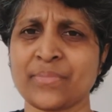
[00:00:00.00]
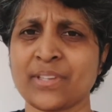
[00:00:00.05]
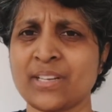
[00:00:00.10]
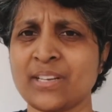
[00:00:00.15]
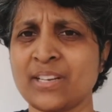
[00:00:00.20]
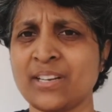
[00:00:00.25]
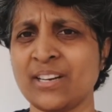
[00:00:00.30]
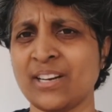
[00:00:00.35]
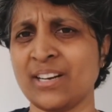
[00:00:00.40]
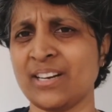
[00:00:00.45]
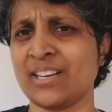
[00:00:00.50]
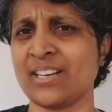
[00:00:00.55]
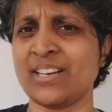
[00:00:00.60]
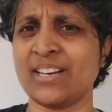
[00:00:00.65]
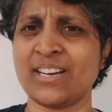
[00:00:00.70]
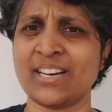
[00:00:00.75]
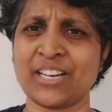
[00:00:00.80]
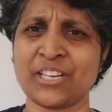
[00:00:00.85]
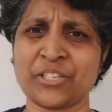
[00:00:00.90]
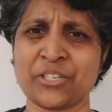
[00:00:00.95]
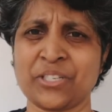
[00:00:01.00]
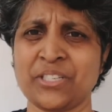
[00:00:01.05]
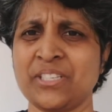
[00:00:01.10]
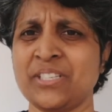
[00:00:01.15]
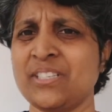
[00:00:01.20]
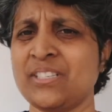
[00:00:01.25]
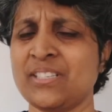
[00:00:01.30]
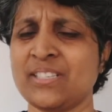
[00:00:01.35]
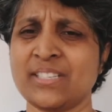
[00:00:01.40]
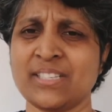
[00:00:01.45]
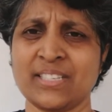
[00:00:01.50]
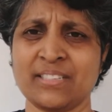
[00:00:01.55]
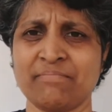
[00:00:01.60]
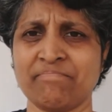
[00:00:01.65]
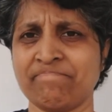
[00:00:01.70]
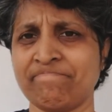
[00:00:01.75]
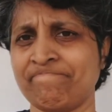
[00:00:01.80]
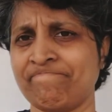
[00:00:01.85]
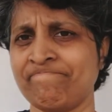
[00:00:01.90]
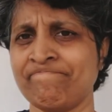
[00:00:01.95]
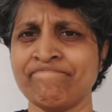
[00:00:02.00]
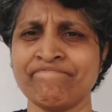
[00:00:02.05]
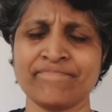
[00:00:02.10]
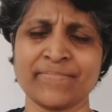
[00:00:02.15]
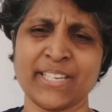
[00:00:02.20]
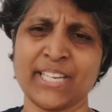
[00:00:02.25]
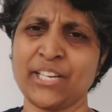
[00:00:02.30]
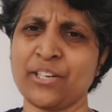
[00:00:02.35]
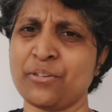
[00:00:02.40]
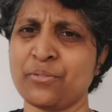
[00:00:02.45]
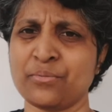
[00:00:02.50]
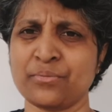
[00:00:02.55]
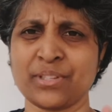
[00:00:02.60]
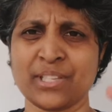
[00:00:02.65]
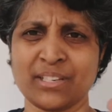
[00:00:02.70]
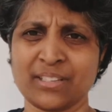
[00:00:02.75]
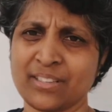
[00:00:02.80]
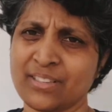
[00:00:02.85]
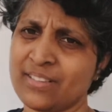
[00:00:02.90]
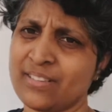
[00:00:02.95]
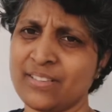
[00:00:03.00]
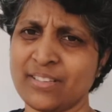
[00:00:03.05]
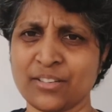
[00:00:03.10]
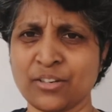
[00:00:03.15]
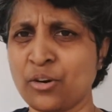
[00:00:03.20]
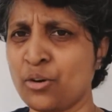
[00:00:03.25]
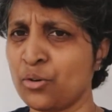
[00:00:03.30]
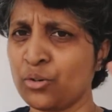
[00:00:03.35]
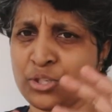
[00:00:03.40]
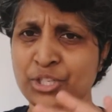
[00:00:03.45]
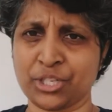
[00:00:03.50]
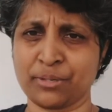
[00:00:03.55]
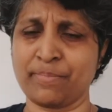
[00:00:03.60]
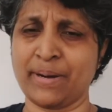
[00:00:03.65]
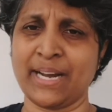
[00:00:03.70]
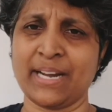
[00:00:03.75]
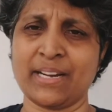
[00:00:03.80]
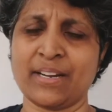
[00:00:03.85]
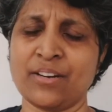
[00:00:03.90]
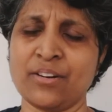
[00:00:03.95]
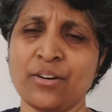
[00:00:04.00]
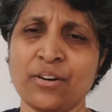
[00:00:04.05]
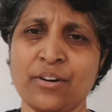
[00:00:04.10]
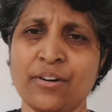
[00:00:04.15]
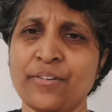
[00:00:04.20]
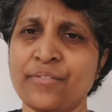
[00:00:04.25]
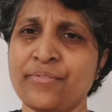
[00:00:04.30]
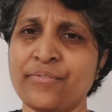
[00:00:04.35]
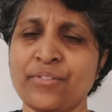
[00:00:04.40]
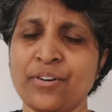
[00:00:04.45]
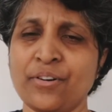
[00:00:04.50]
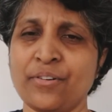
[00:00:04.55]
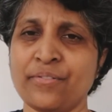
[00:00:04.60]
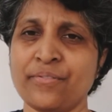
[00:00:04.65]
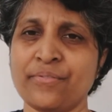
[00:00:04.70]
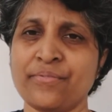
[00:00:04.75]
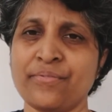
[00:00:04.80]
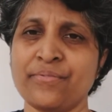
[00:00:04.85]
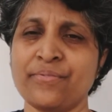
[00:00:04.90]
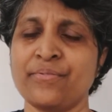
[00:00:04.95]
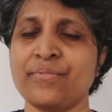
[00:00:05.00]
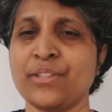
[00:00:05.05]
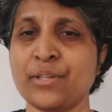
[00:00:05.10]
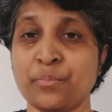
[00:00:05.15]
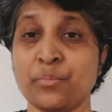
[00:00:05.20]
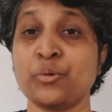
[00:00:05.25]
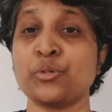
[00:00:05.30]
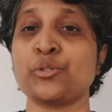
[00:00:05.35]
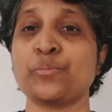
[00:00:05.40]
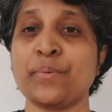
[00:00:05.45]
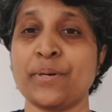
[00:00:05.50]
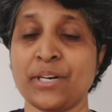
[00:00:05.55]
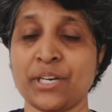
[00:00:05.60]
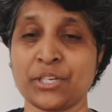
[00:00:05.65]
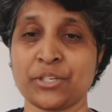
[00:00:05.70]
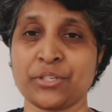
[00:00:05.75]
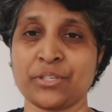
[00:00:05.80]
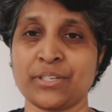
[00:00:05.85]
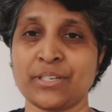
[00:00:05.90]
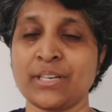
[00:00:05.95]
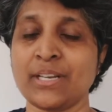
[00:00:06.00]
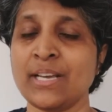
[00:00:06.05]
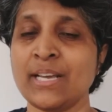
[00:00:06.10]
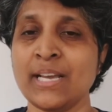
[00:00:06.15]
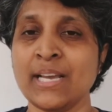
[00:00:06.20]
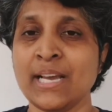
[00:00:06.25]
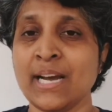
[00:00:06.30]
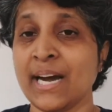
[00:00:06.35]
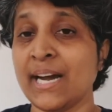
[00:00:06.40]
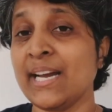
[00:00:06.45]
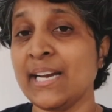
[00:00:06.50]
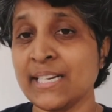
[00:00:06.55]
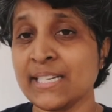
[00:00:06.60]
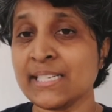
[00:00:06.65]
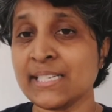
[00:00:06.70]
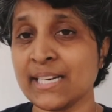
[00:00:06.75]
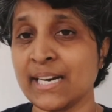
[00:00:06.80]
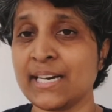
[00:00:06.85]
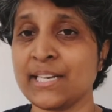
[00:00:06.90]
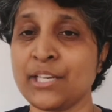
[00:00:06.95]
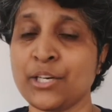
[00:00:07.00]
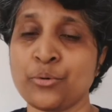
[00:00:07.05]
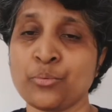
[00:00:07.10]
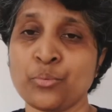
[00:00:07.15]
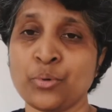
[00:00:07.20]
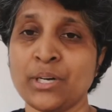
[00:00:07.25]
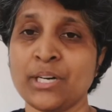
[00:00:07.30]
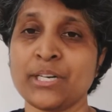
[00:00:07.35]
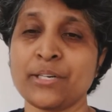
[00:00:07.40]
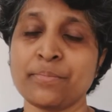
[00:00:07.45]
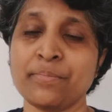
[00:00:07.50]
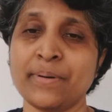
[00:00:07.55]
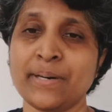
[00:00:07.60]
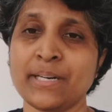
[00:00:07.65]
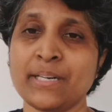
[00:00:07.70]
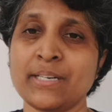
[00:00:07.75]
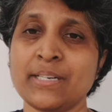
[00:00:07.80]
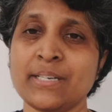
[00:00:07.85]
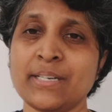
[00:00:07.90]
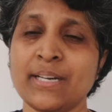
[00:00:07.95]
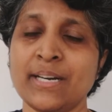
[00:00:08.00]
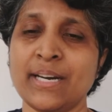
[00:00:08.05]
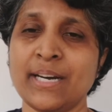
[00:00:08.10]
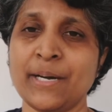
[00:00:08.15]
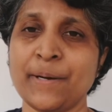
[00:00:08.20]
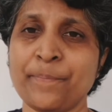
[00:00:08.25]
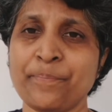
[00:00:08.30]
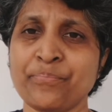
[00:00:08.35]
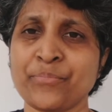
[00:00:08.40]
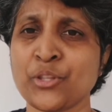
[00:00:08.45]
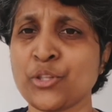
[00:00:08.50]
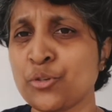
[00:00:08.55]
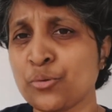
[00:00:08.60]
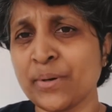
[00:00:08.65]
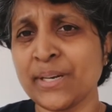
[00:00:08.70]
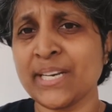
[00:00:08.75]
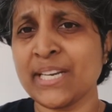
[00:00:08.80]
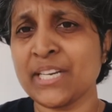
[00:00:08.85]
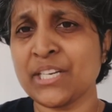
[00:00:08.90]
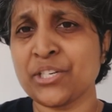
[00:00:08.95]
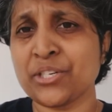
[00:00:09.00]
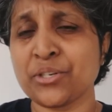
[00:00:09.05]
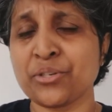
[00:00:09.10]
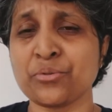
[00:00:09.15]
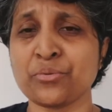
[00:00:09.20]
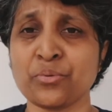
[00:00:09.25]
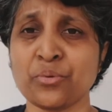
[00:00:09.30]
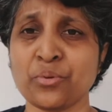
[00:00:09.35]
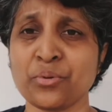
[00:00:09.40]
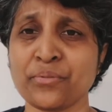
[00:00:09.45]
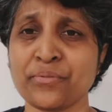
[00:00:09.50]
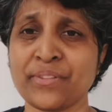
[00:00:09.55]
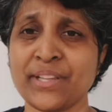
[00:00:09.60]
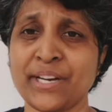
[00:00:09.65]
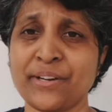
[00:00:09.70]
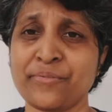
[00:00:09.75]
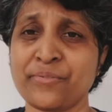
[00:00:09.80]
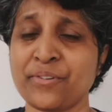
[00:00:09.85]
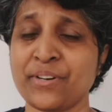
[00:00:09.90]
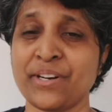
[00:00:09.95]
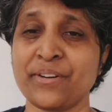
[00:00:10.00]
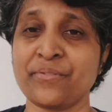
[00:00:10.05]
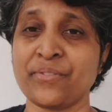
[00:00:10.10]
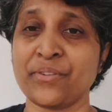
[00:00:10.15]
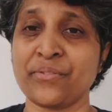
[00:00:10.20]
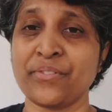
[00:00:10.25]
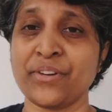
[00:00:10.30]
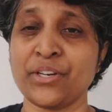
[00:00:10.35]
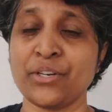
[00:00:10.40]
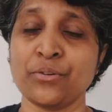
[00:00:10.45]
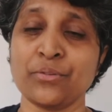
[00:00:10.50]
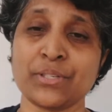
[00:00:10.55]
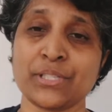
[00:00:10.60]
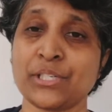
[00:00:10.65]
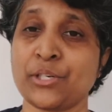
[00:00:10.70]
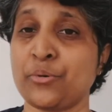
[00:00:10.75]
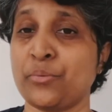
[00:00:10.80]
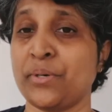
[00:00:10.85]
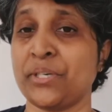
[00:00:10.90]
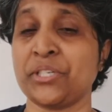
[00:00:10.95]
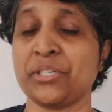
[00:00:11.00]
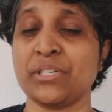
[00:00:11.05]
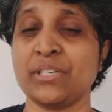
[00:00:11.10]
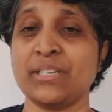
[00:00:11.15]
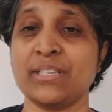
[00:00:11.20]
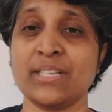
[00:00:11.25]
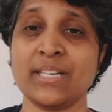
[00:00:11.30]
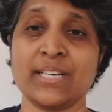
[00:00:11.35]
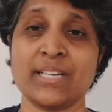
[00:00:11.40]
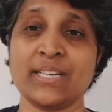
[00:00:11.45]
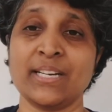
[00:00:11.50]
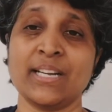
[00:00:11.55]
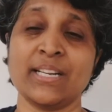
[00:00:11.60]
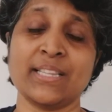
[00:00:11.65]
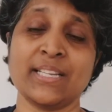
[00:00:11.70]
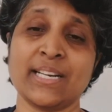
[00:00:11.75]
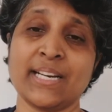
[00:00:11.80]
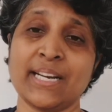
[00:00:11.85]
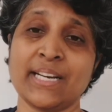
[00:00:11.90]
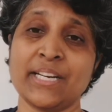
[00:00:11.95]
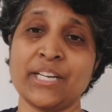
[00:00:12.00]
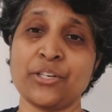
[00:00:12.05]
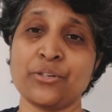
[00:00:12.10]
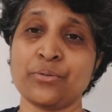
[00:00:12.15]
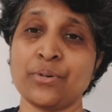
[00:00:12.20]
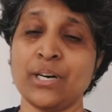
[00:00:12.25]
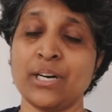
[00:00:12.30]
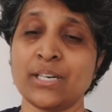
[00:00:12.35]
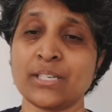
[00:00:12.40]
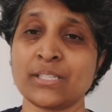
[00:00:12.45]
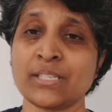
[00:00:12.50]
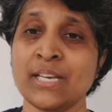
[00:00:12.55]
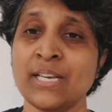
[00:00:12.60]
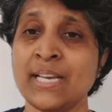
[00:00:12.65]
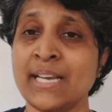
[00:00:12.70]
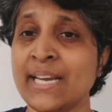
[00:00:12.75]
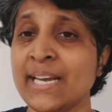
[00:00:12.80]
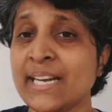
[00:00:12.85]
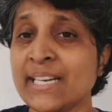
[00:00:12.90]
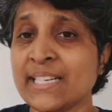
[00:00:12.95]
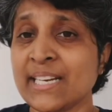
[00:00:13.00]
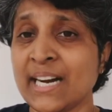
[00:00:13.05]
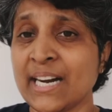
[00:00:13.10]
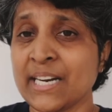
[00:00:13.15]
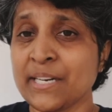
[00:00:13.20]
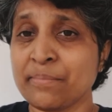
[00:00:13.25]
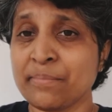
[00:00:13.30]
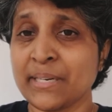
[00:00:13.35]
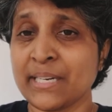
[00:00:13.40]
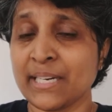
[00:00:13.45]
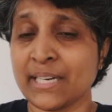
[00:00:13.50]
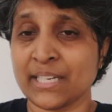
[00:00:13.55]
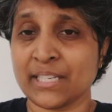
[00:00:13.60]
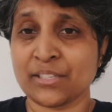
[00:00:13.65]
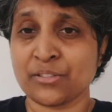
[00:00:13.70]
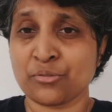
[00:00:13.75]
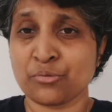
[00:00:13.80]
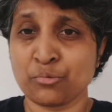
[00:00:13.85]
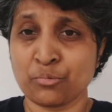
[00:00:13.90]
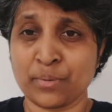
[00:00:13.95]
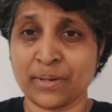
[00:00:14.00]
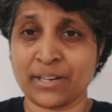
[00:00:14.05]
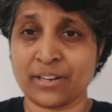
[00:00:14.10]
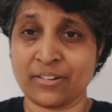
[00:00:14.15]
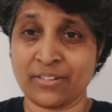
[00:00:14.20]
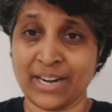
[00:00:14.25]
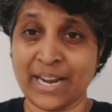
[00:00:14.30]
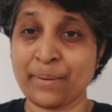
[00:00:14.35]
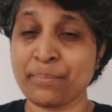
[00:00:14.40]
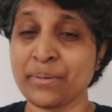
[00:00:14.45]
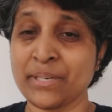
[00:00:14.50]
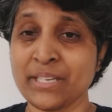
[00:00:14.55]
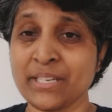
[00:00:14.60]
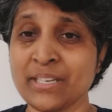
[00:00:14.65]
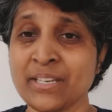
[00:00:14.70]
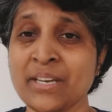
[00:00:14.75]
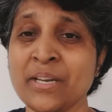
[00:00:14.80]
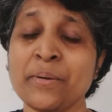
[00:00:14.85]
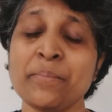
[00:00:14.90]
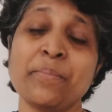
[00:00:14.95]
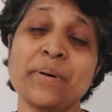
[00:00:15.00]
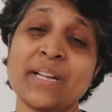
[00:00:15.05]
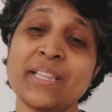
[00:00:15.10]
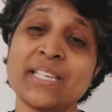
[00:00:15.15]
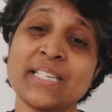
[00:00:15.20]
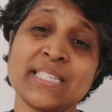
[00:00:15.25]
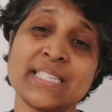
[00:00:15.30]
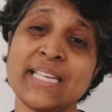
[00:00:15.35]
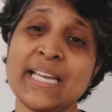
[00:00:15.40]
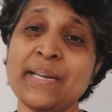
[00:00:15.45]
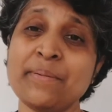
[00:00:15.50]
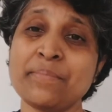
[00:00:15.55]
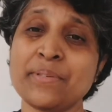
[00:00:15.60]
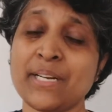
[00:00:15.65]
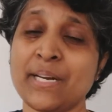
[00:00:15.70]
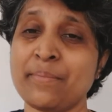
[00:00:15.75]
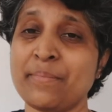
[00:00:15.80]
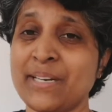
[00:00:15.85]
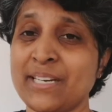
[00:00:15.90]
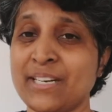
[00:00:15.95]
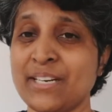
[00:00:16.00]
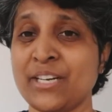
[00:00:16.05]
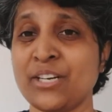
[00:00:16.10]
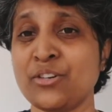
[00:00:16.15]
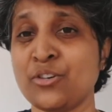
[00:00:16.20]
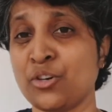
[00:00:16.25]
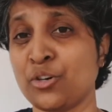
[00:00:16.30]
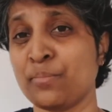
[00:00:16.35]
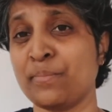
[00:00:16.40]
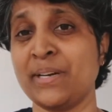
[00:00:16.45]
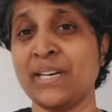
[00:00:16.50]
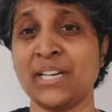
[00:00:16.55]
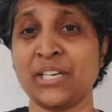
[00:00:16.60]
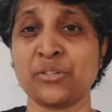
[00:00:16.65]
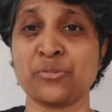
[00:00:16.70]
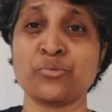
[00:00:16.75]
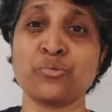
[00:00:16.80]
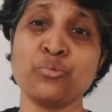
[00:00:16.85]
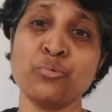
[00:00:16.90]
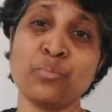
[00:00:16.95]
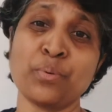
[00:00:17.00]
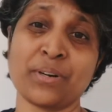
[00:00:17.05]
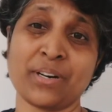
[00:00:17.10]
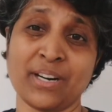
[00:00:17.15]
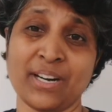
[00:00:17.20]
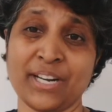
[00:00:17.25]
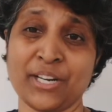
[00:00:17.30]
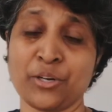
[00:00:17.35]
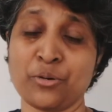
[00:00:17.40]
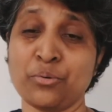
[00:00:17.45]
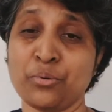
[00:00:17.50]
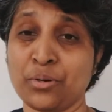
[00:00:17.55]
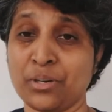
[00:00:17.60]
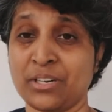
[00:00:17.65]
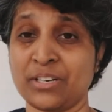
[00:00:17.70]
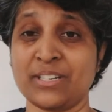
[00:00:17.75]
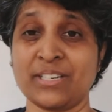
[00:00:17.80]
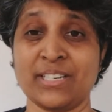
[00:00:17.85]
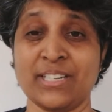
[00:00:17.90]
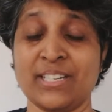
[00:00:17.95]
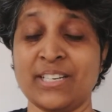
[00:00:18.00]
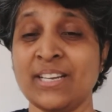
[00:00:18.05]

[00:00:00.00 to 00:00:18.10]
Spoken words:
color corrections, and the whole shebang of the post-production. I understand that world, but do we need to do all of that for every video is a question that I need to ask. It can't be like super crappy, but at the same time it need not be like super high quality.